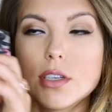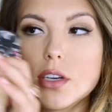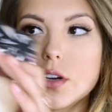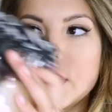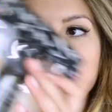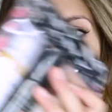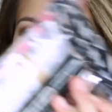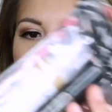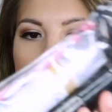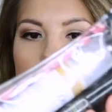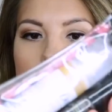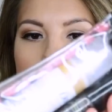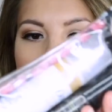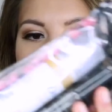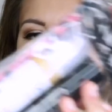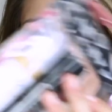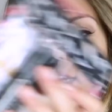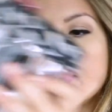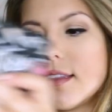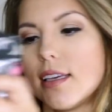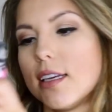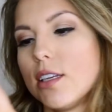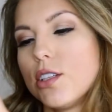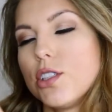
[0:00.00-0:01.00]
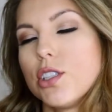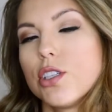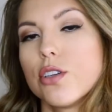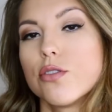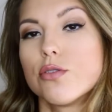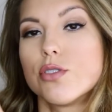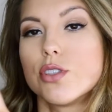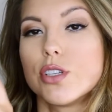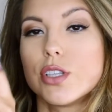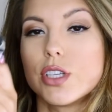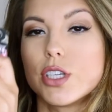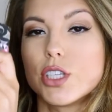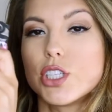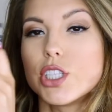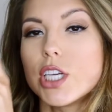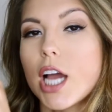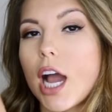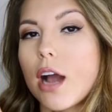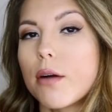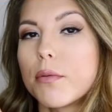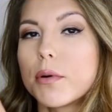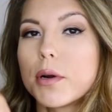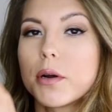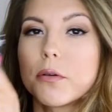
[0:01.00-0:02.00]
You're able just to take these, you know, to the
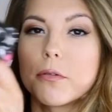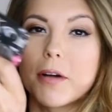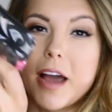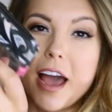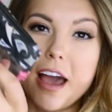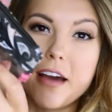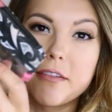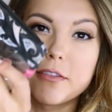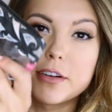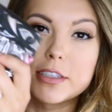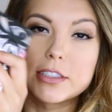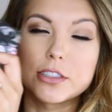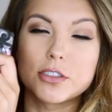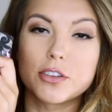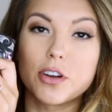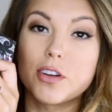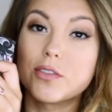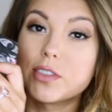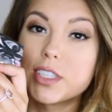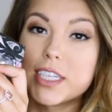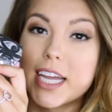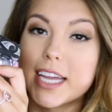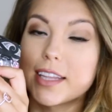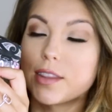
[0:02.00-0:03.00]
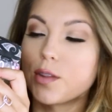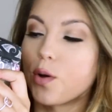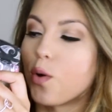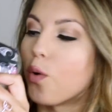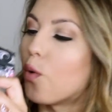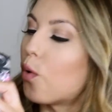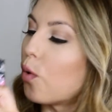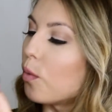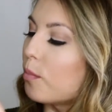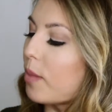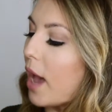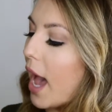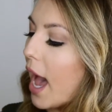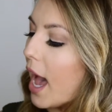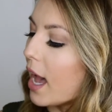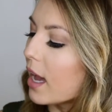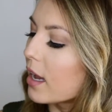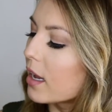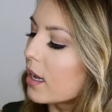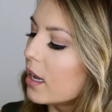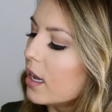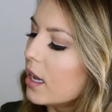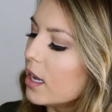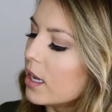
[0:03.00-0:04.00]
shower or whatever. So you don't have to take the whole
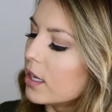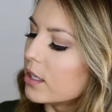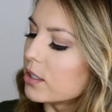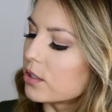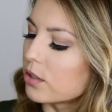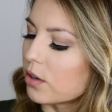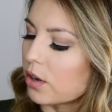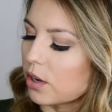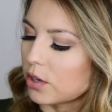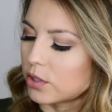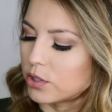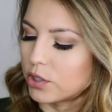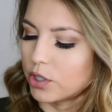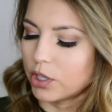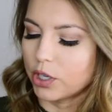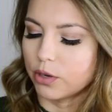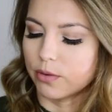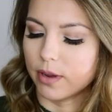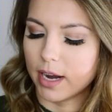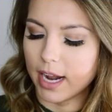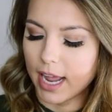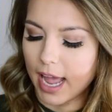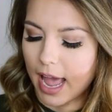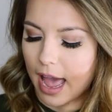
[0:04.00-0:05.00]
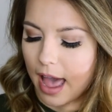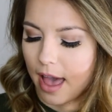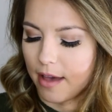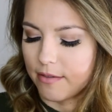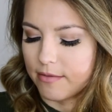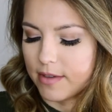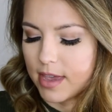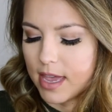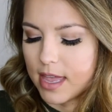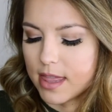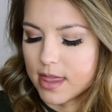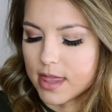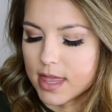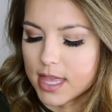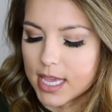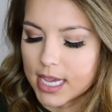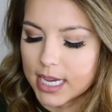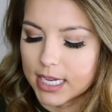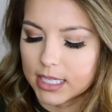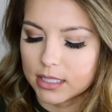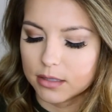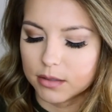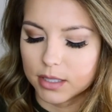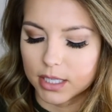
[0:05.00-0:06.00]
bag. So I'll show you what I have in
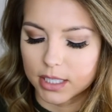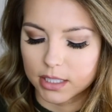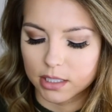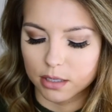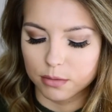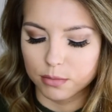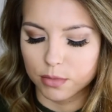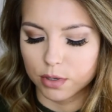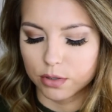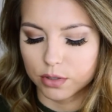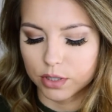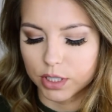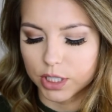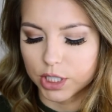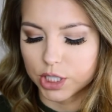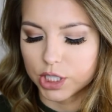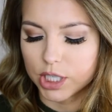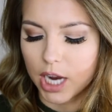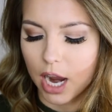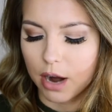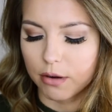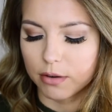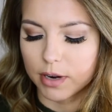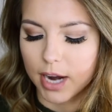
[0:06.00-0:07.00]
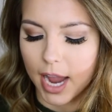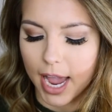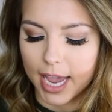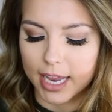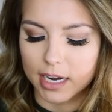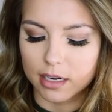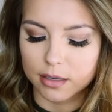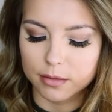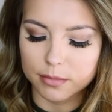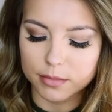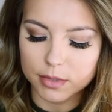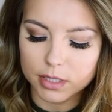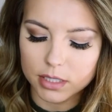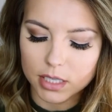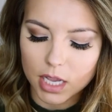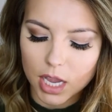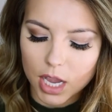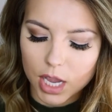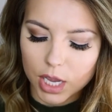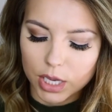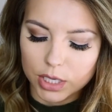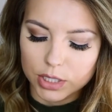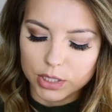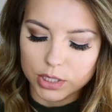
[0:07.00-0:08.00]
these. These are mostly shower items.
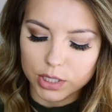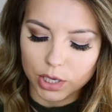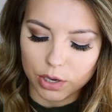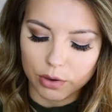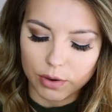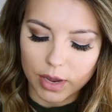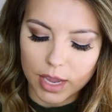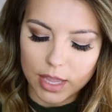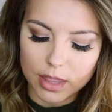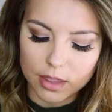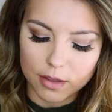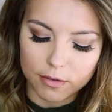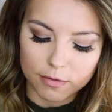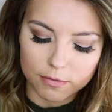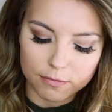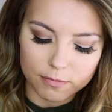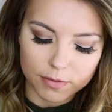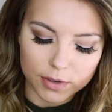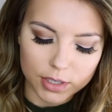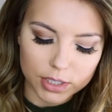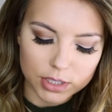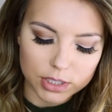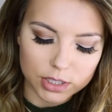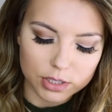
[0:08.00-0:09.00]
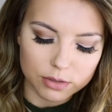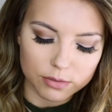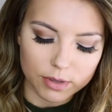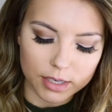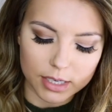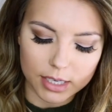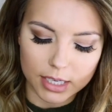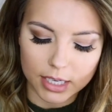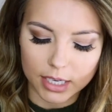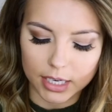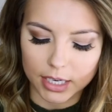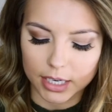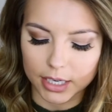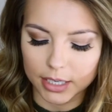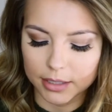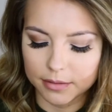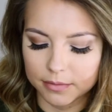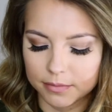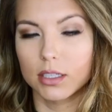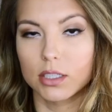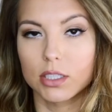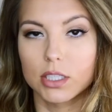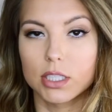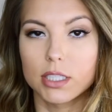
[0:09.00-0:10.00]
So in the first one here,
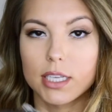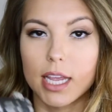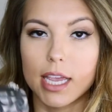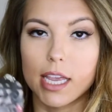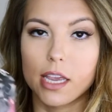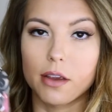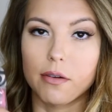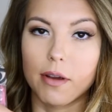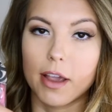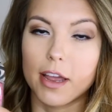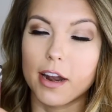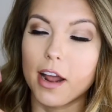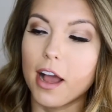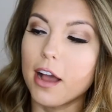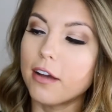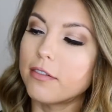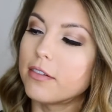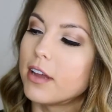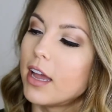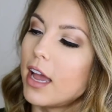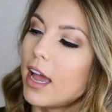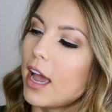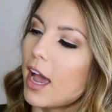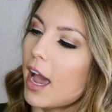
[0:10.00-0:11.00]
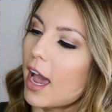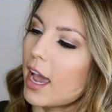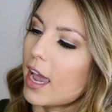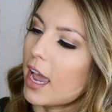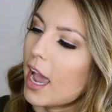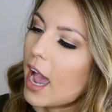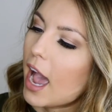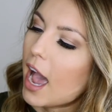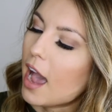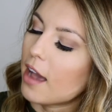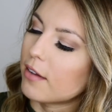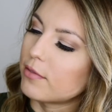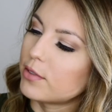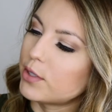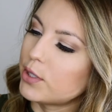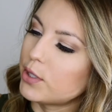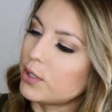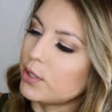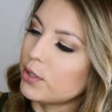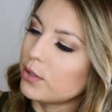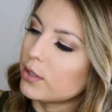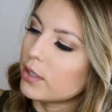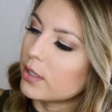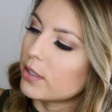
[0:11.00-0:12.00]
just take it right off. I have
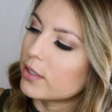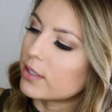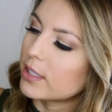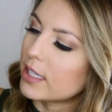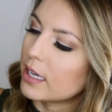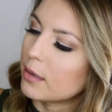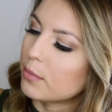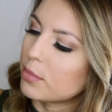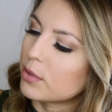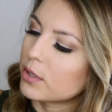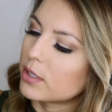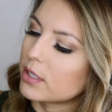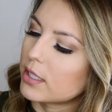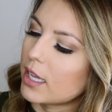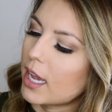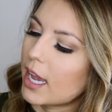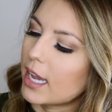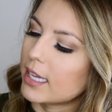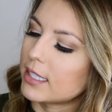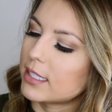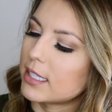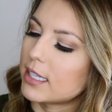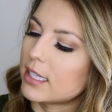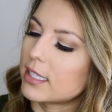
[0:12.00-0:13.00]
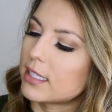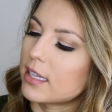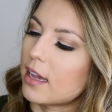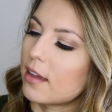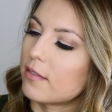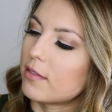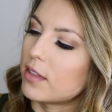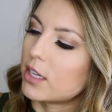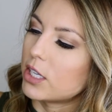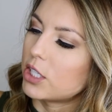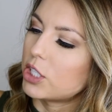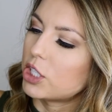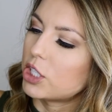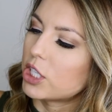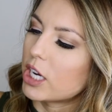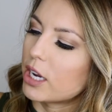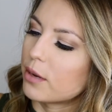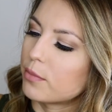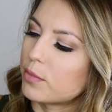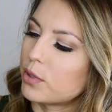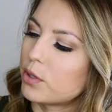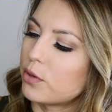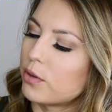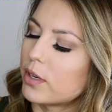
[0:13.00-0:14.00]
two little sample sizes of this
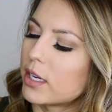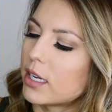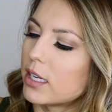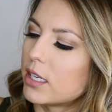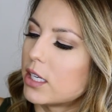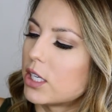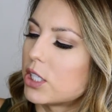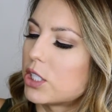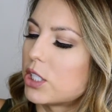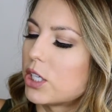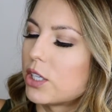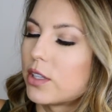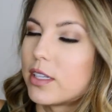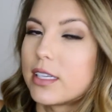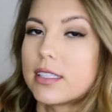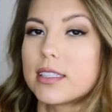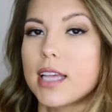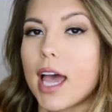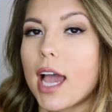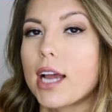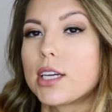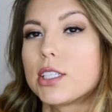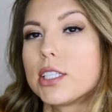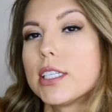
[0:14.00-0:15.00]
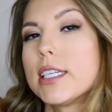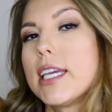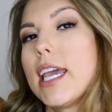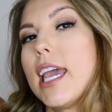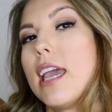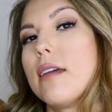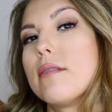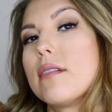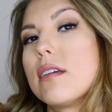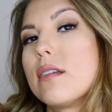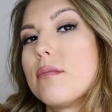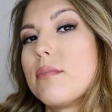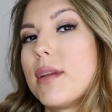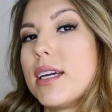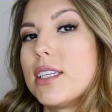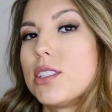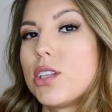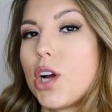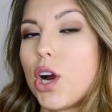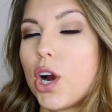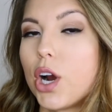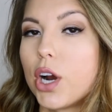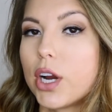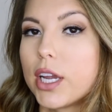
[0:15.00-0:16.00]
shampoo and conditioner. This actually came in my
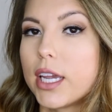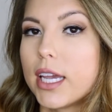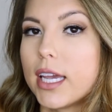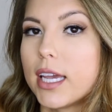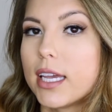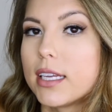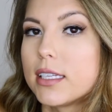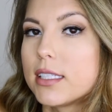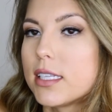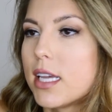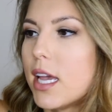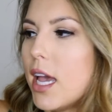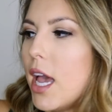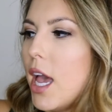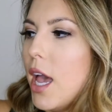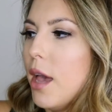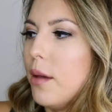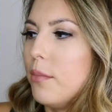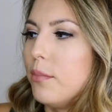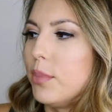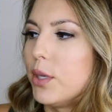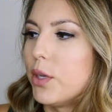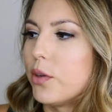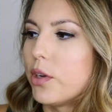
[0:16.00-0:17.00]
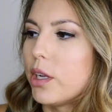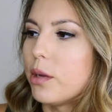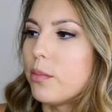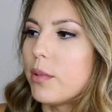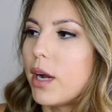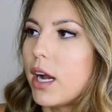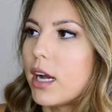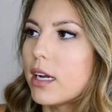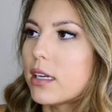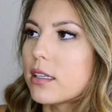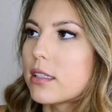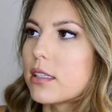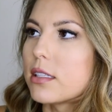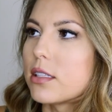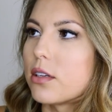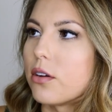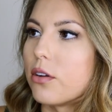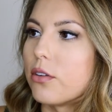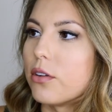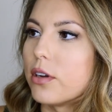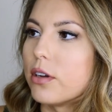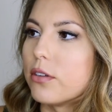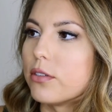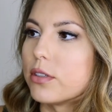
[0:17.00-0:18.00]
Target beauty box.
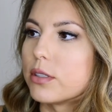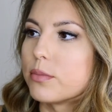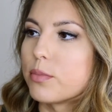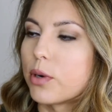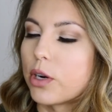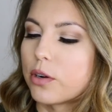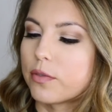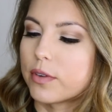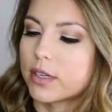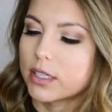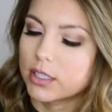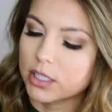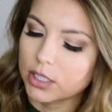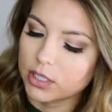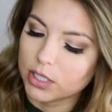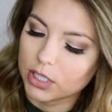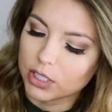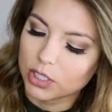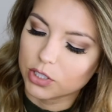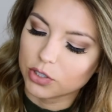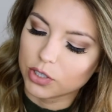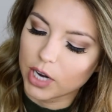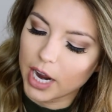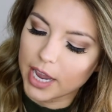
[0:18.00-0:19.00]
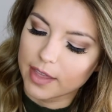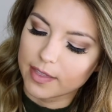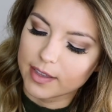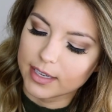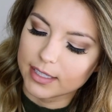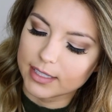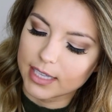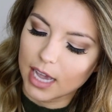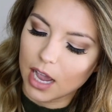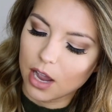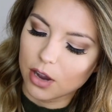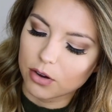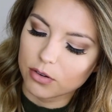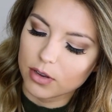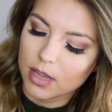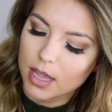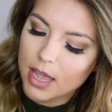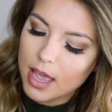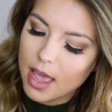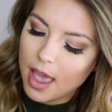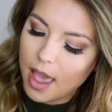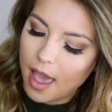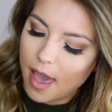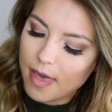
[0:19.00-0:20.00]
So it was perfect to just try these out.
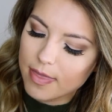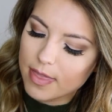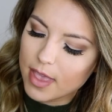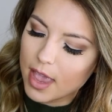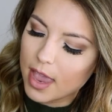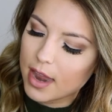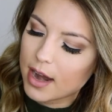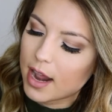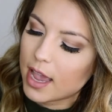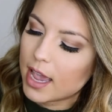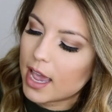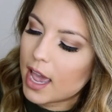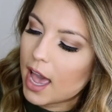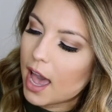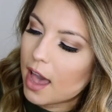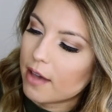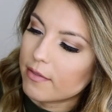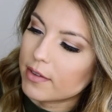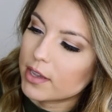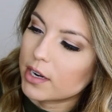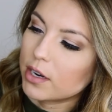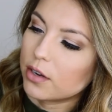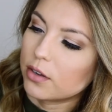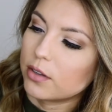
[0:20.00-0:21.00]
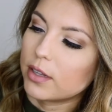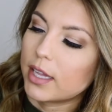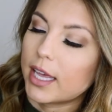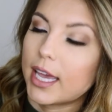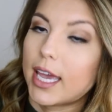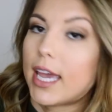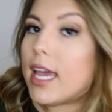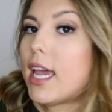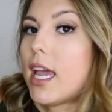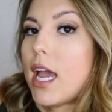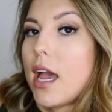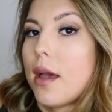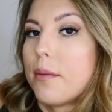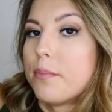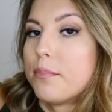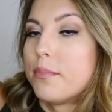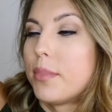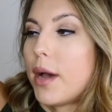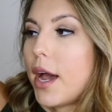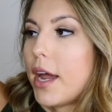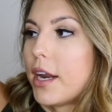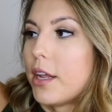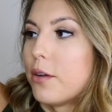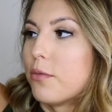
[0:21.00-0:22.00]
And then I have an Olay
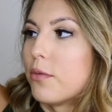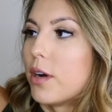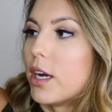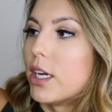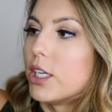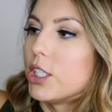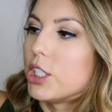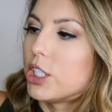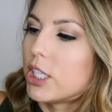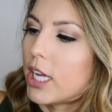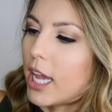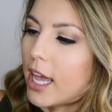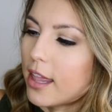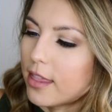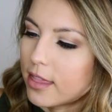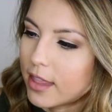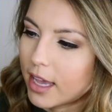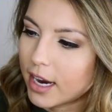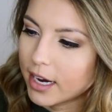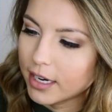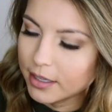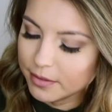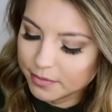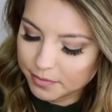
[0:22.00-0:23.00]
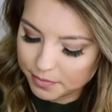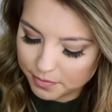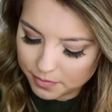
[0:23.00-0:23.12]
body wash in there.